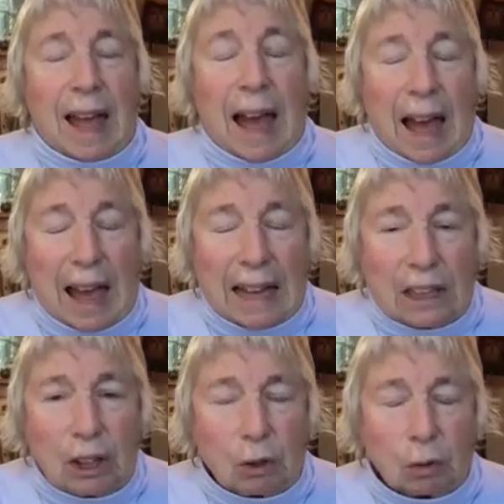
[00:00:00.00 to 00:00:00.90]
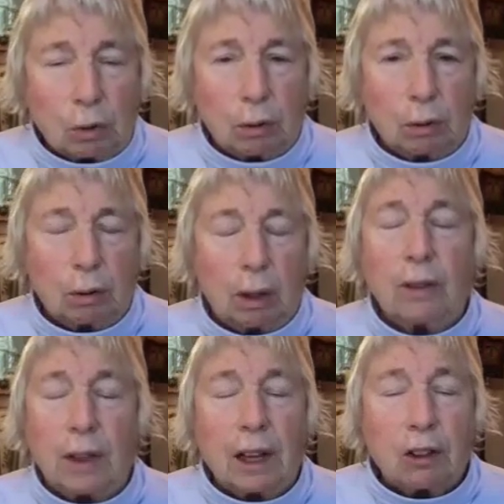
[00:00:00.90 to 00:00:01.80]
anger
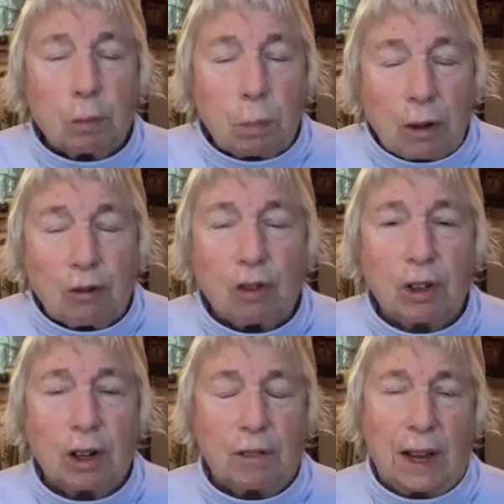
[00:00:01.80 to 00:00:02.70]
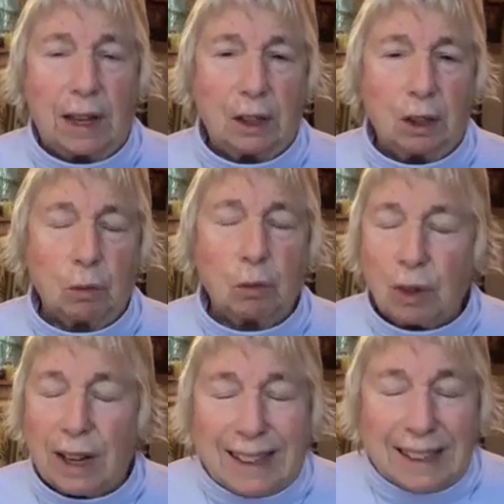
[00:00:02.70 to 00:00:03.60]
and the expression of anger,
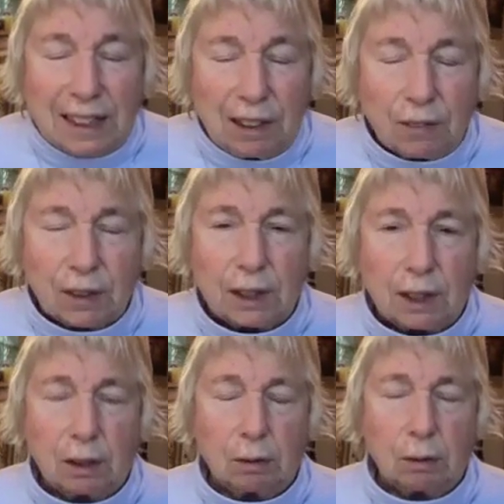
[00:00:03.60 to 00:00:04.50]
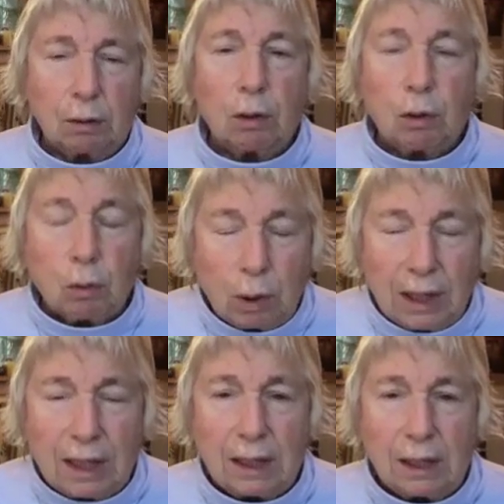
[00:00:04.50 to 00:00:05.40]
negativity,
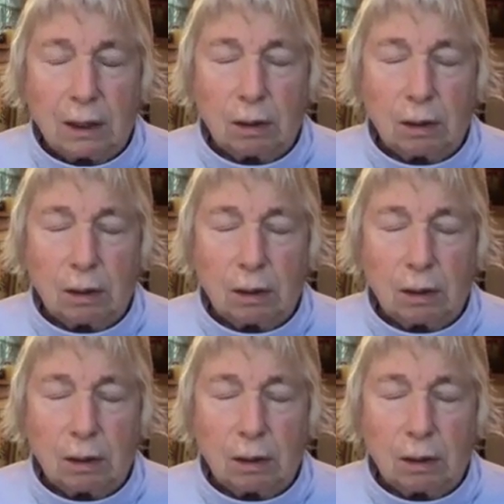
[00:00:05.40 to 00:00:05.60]
greed.